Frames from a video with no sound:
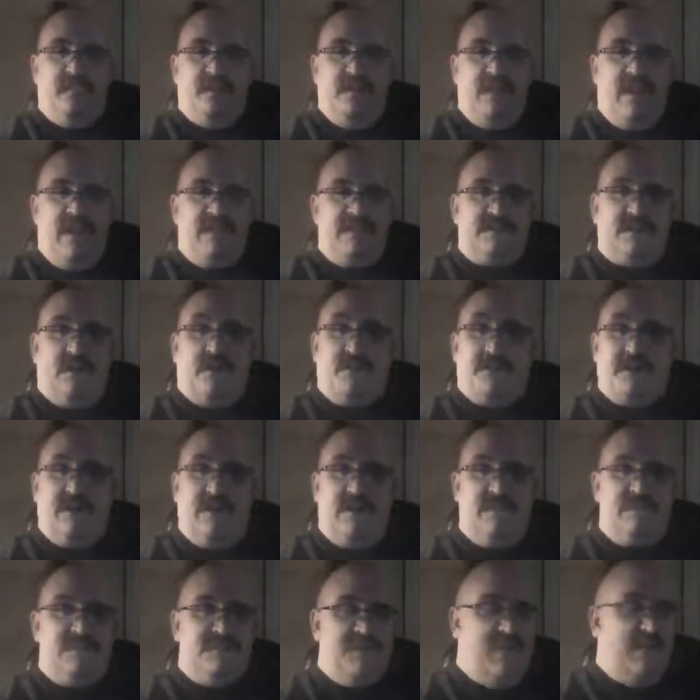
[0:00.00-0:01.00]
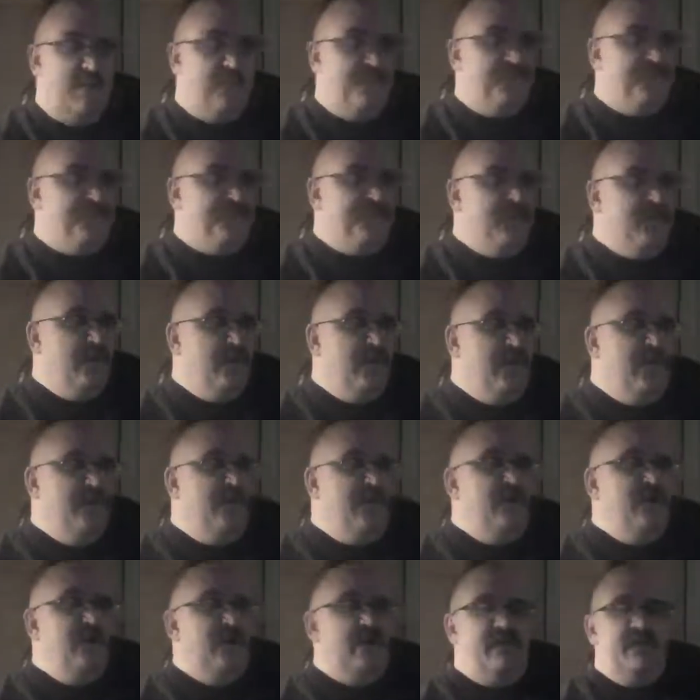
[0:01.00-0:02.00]
for you guys a couple times now.
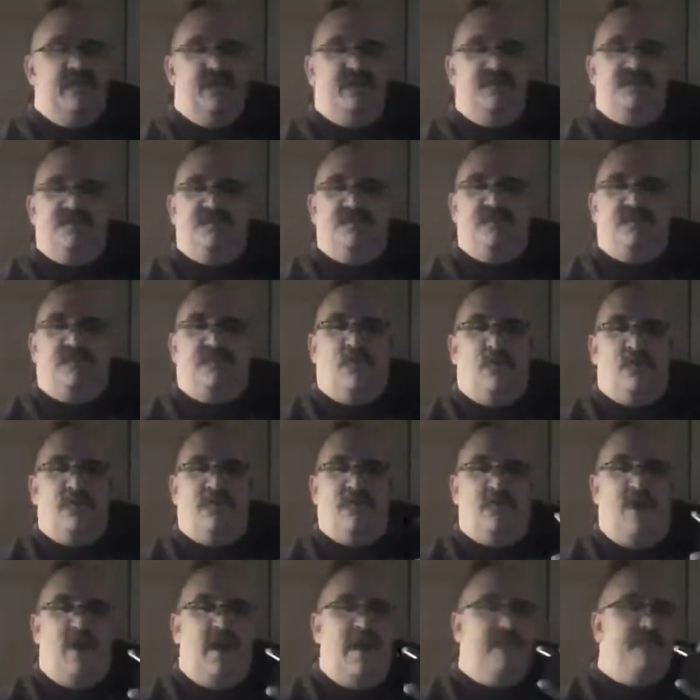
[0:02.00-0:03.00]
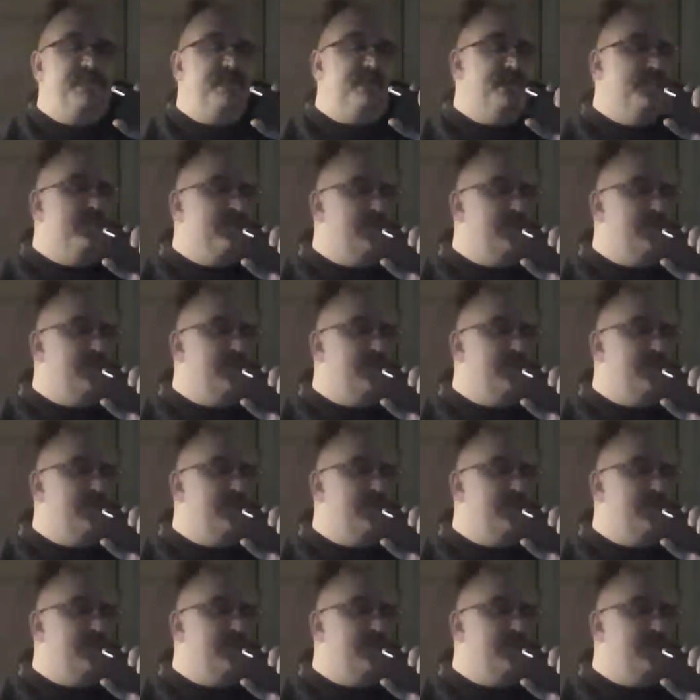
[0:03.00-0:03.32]
I think this is the 4th try.